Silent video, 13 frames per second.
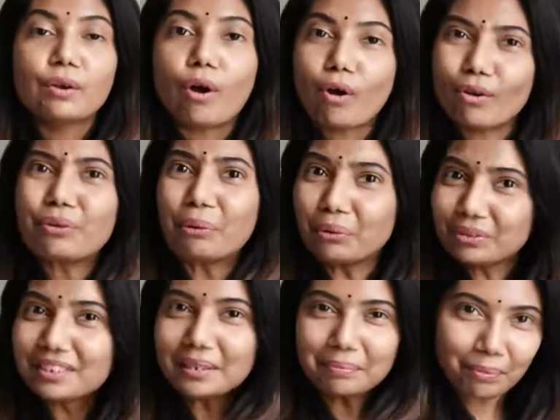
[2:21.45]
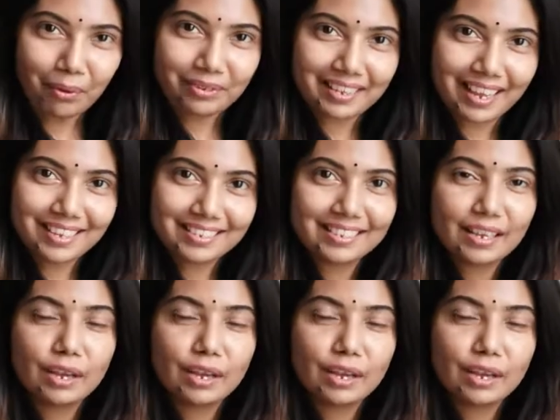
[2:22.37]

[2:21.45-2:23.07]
or roasting process